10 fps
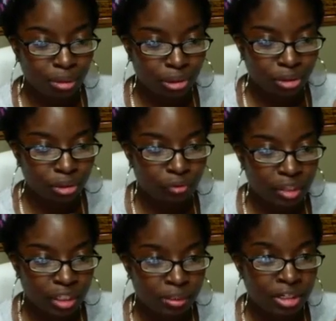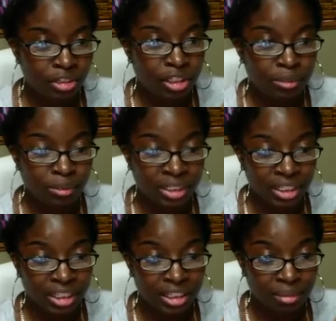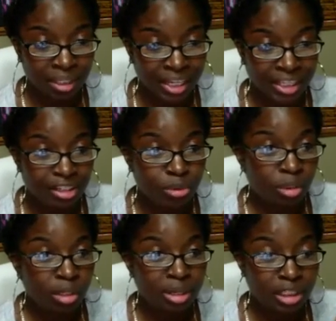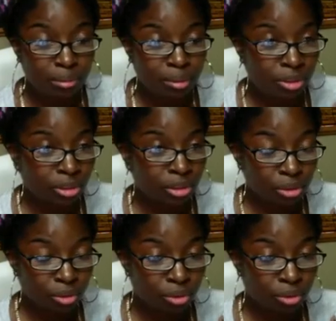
to do if this patient is presented to me like this? What am I supposed to do?